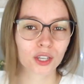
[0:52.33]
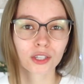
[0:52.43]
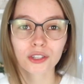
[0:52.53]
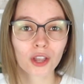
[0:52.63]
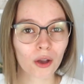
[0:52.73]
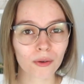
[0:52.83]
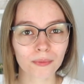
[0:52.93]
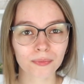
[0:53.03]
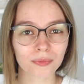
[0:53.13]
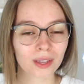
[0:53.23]
So
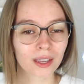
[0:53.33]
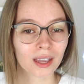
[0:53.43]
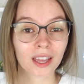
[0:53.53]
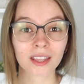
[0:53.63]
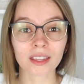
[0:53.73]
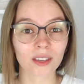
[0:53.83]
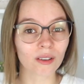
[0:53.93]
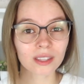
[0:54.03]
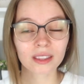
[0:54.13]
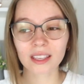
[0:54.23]
the
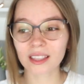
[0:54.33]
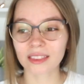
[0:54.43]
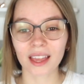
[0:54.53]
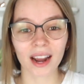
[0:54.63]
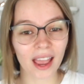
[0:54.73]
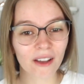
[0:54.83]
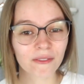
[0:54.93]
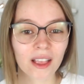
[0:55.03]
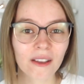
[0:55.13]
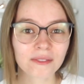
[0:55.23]
only thing that I have
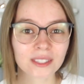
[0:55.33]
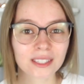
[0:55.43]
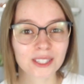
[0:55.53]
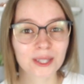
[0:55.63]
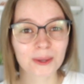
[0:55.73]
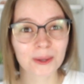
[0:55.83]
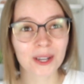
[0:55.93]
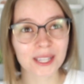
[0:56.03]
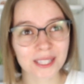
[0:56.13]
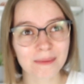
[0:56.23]
left to
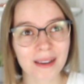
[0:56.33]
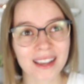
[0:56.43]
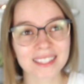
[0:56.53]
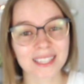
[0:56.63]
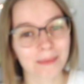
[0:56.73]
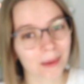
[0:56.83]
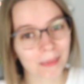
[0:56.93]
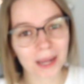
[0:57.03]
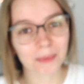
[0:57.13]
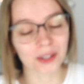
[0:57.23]
customize is my
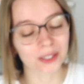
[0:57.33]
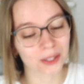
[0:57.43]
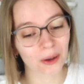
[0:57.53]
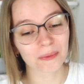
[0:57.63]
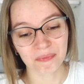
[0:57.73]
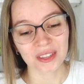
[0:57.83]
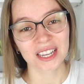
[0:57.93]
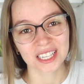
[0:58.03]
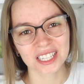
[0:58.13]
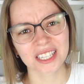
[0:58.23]
MacBook, so
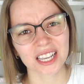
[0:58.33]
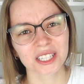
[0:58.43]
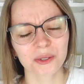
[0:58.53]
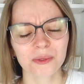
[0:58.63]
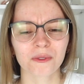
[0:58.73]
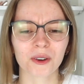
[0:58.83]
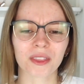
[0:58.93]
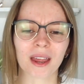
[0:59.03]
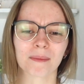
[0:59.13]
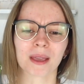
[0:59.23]
stay tuned for that.